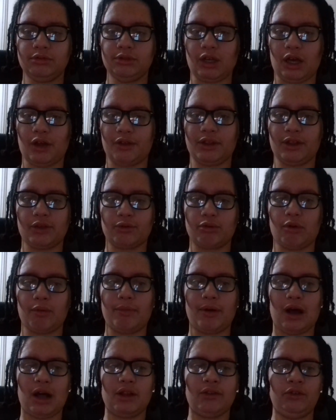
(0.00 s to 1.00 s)
I think that's what
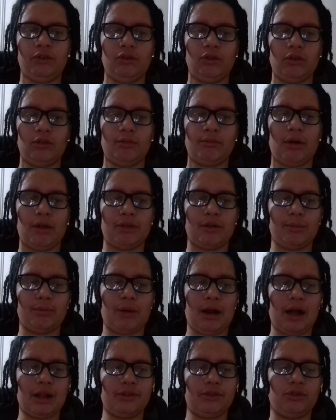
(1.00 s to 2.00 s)
Barnsley done. I think
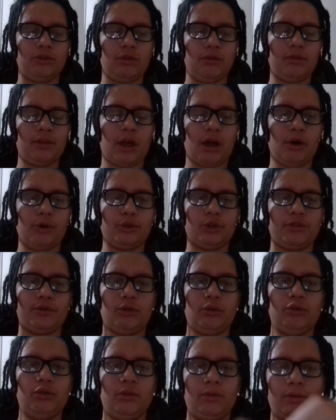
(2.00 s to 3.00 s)
Barnsley done that.
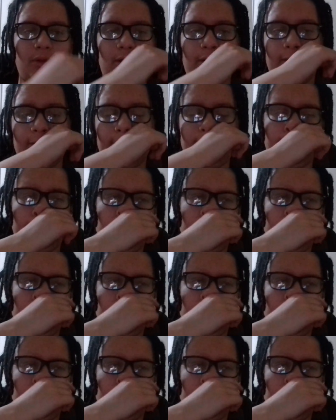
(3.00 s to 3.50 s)
Huddersfield done that.